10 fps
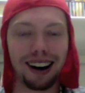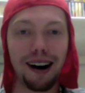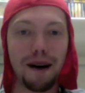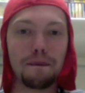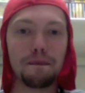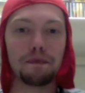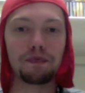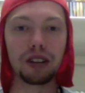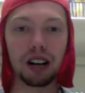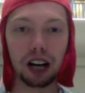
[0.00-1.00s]
um,
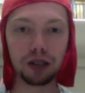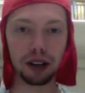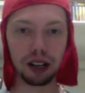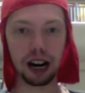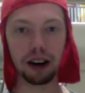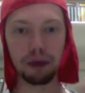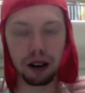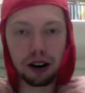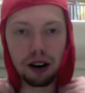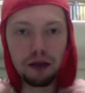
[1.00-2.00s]
I just want to let
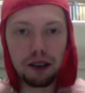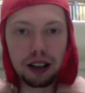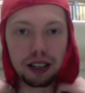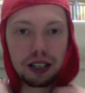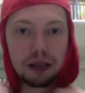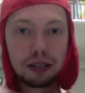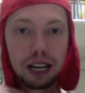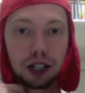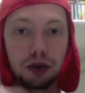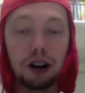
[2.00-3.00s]
everybody know that System
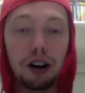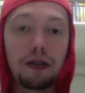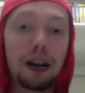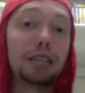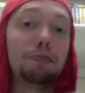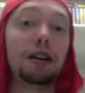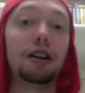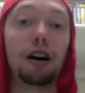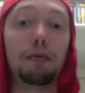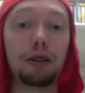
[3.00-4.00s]
Test 12 has been
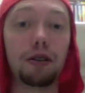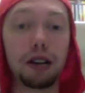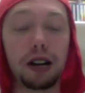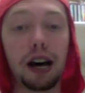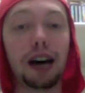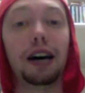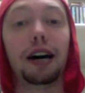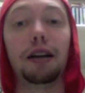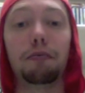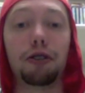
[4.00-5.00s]
uploaded,
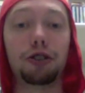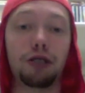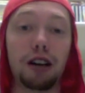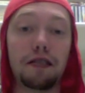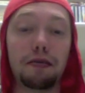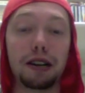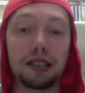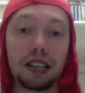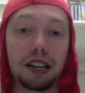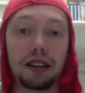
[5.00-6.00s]
and I'm pretty sure a lot of you might have
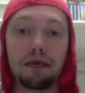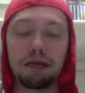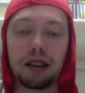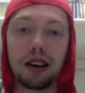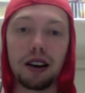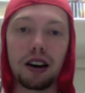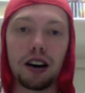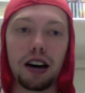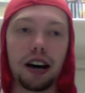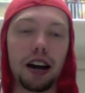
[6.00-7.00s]
seen it.
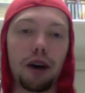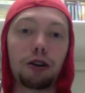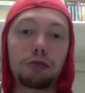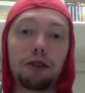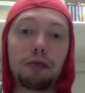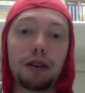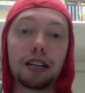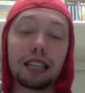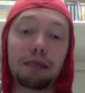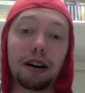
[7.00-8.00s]
And I was pretty
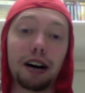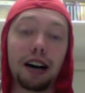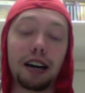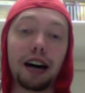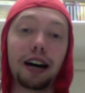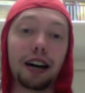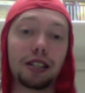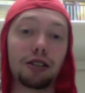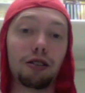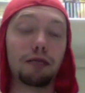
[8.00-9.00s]
pissed that my cake
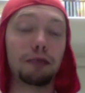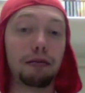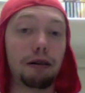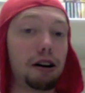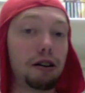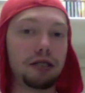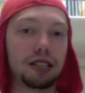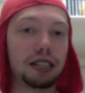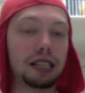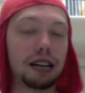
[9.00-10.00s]
got stolen by Miles,
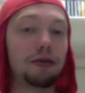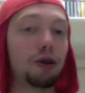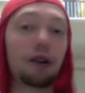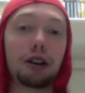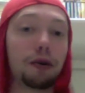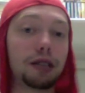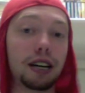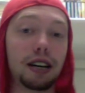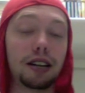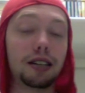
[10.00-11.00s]
and I have no idea what
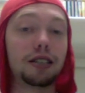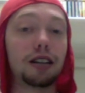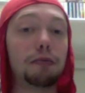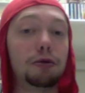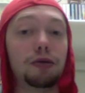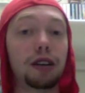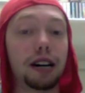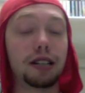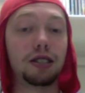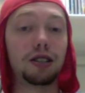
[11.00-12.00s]
that kid is up to
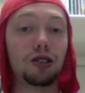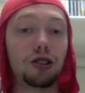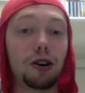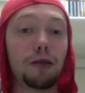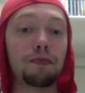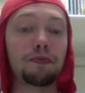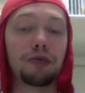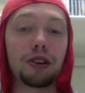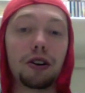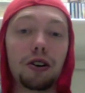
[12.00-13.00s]
next, so
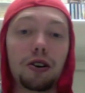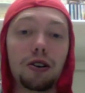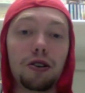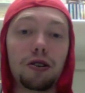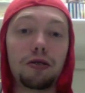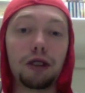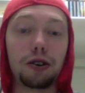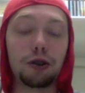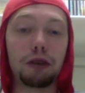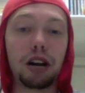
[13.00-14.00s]
who
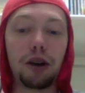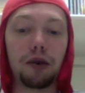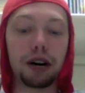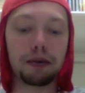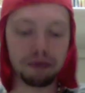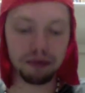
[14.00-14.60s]
knows. But anyway,